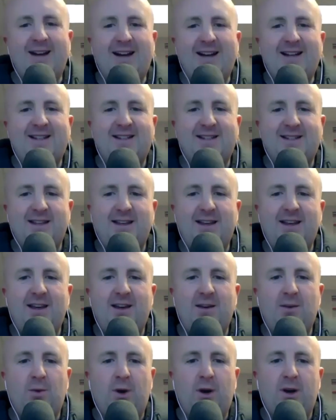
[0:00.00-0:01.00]
I see
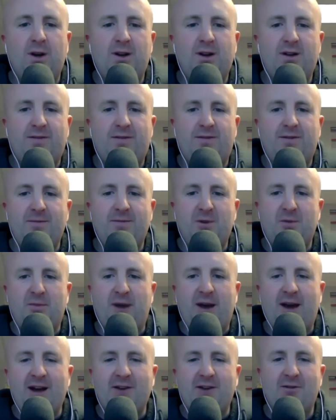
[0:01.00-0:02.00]
where from your
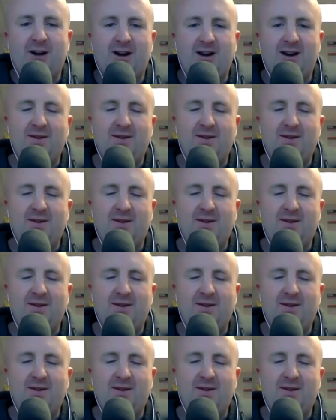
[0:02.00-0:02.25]
background,